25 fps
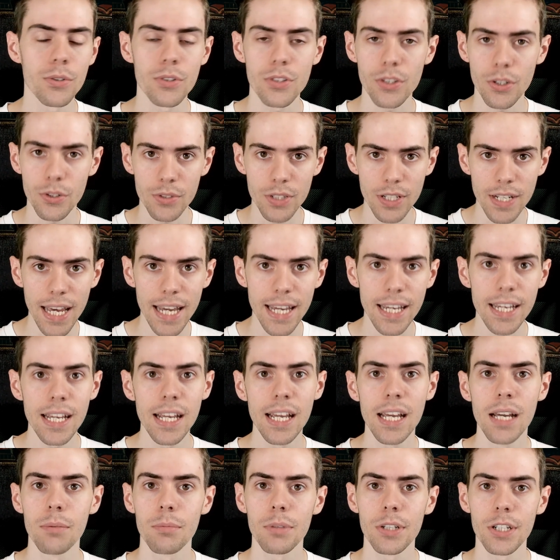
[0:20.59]
So today
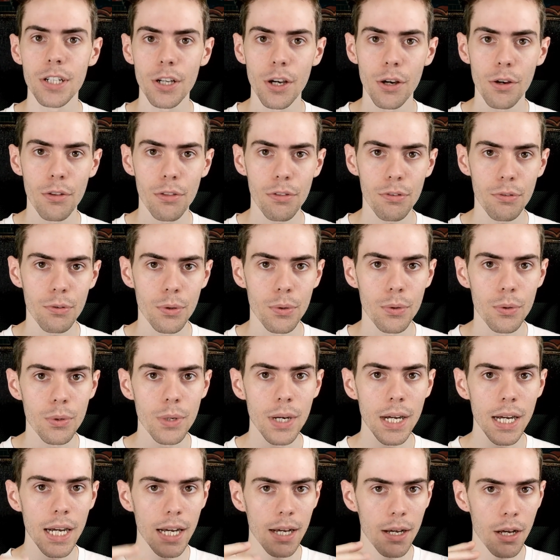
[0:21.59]
I'm going to go through